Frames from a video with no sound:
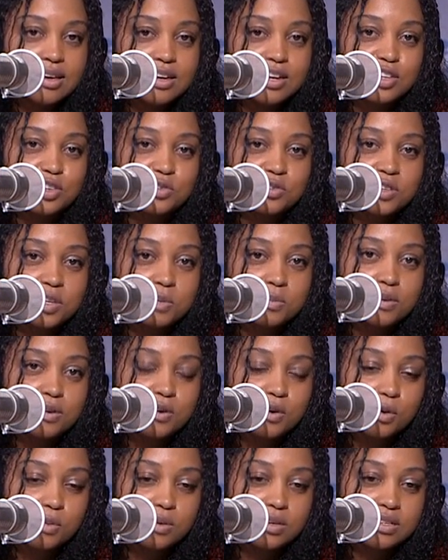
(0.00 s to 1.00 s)
and it's really
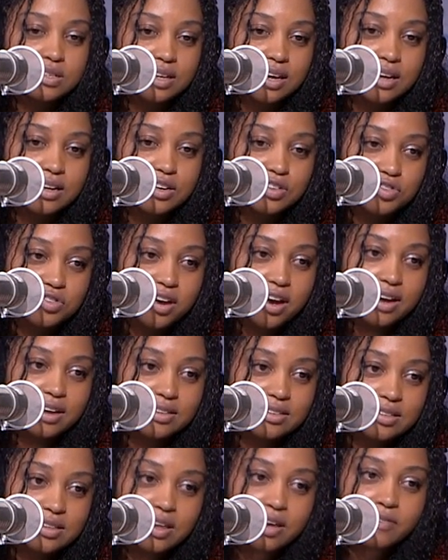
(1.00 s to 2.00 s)
been hoping to kind of drag
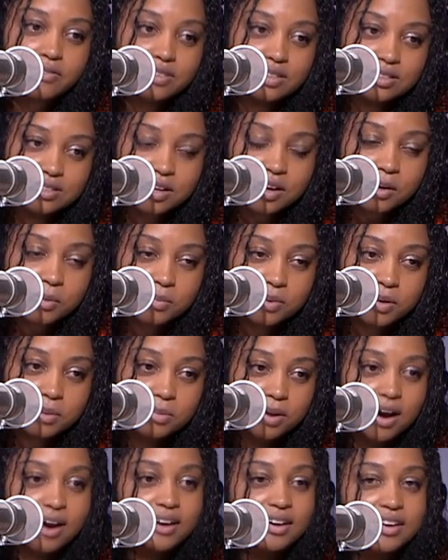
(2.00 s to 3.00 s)
its lifeless zombie
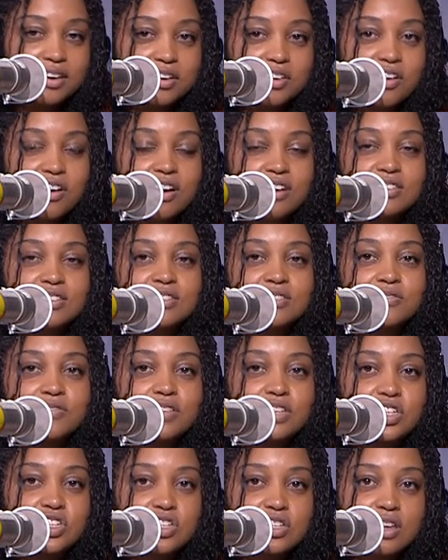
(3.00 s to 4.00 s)
body across the
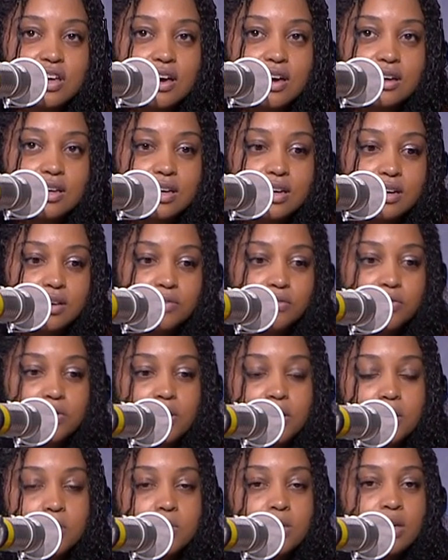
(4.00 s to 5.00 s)
finish line, getting
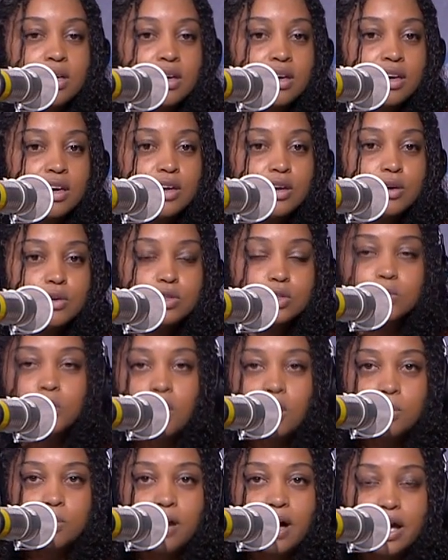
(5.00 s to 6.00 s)
from, you know,
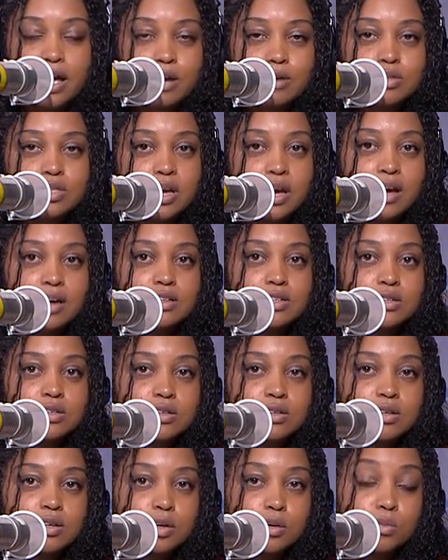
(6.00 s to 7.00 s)
small biotech
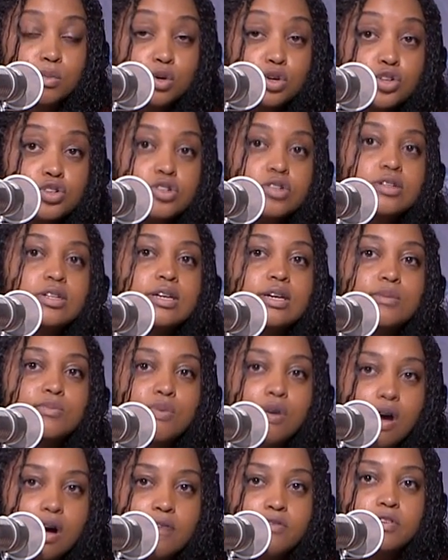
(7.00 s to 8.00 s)
to commercially
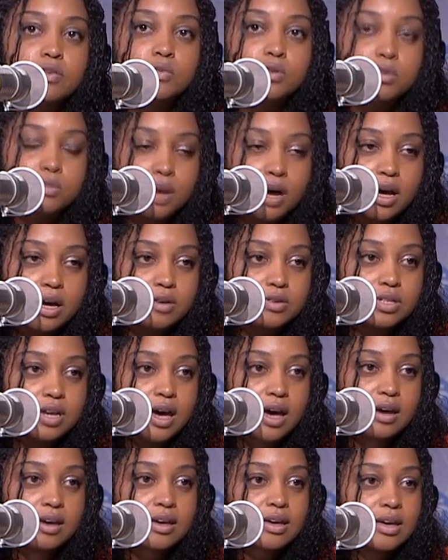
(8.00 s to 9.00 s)
profitable
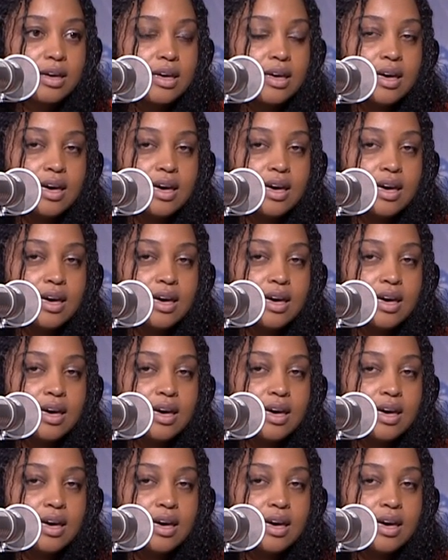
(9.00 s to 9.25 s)
biotech,